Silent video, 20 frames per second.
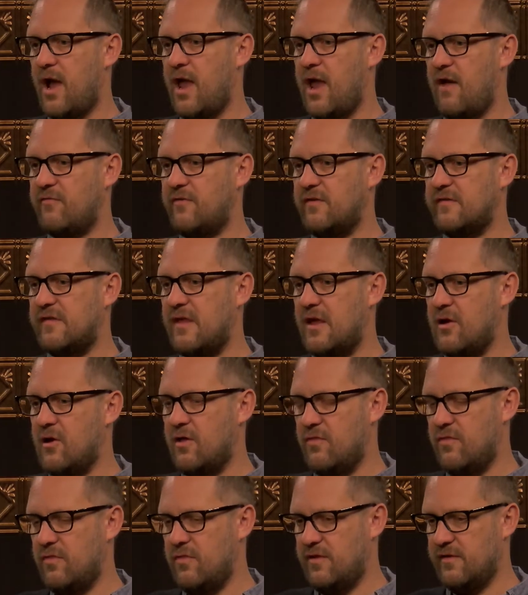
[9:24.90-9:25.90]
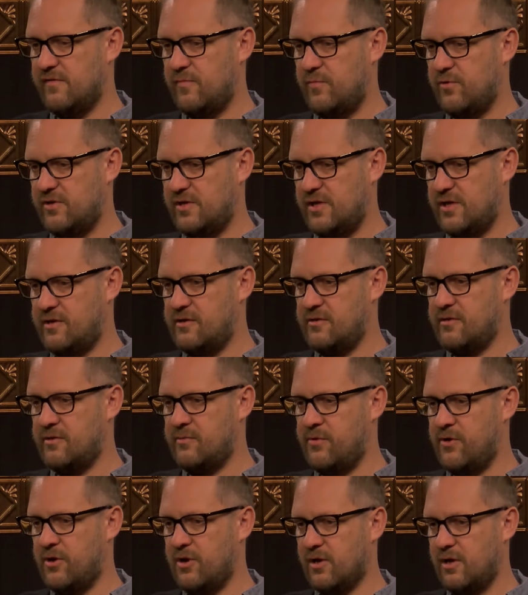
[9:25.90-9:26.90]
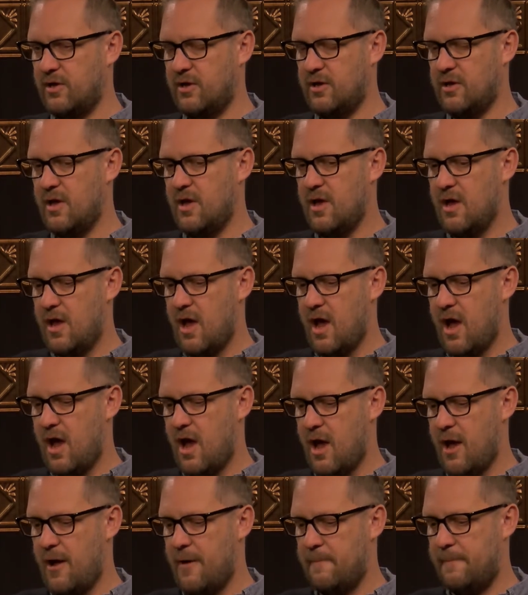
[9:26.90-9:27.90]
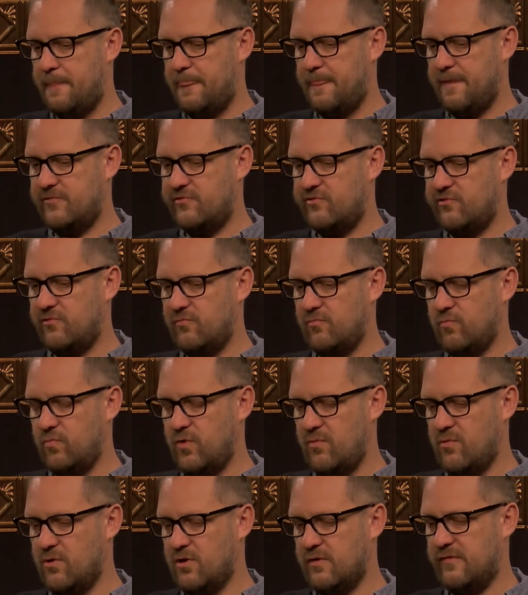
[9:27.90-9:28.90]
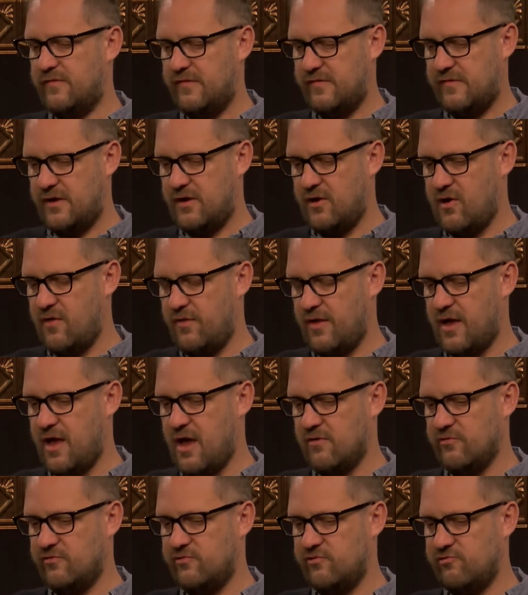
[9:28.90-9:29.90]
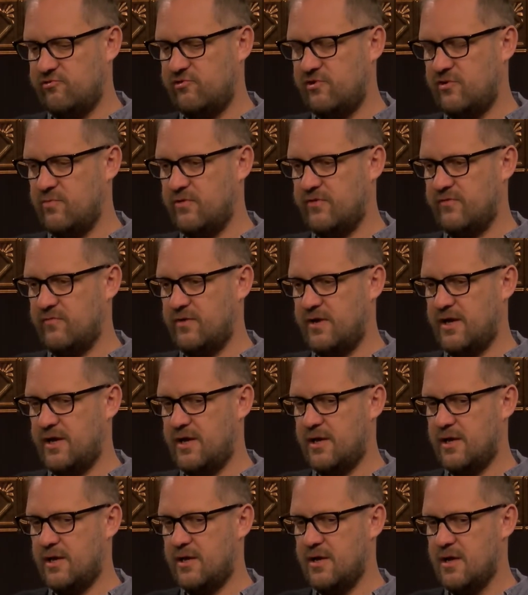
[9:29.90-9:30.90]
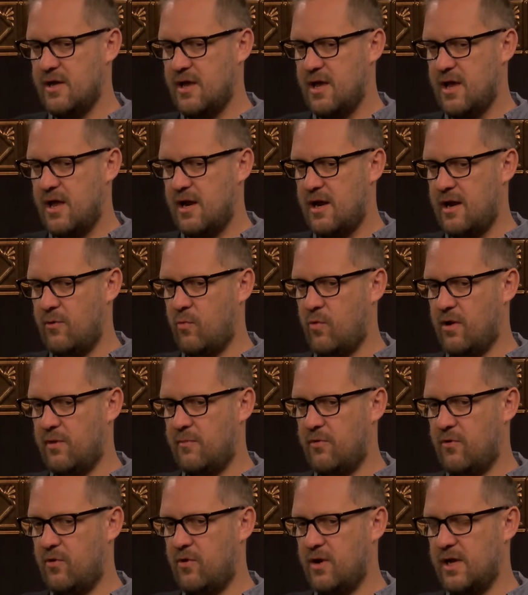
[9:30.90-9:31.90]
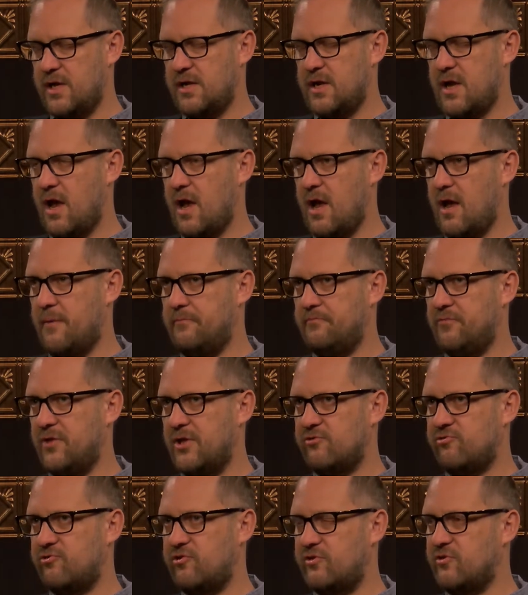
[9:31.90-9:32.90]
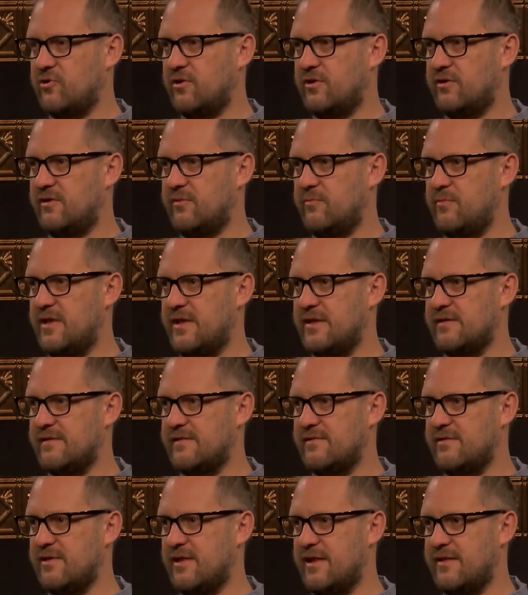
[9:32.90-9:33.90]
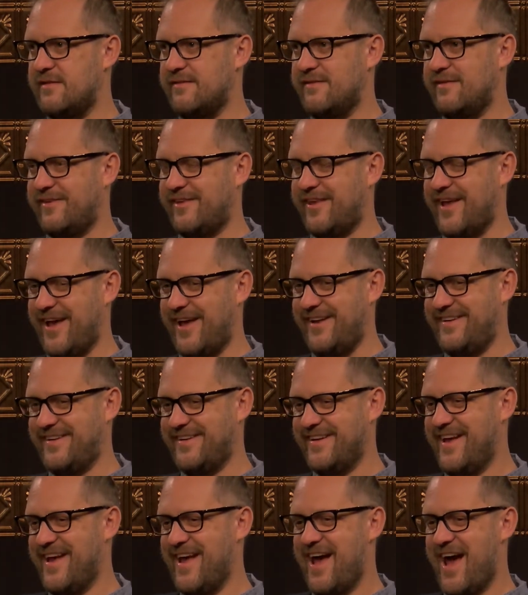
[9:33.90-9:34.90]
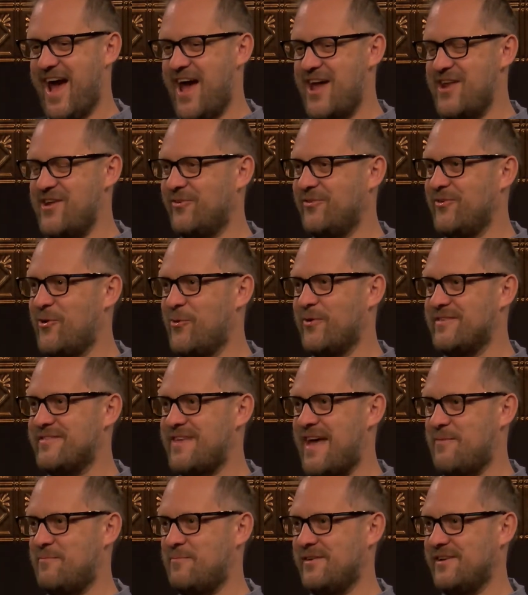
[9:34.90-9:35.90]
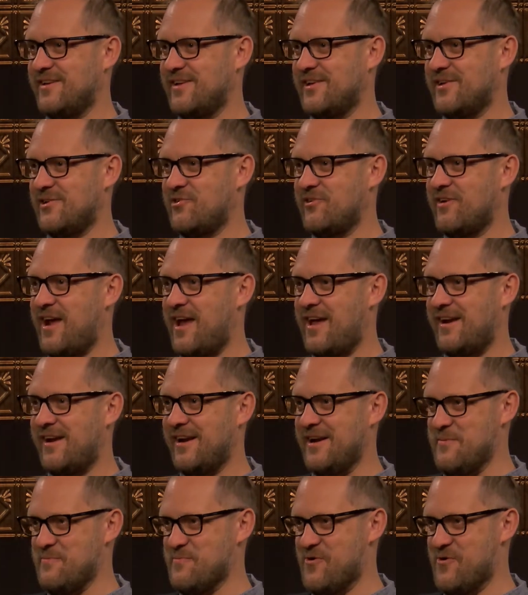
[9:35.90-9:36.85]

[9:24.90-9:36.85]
have to say, on this particular book, we were sitting on the couch and she was reading, and at one point she turned to me and said, "I don't know what's happening in your head anymore."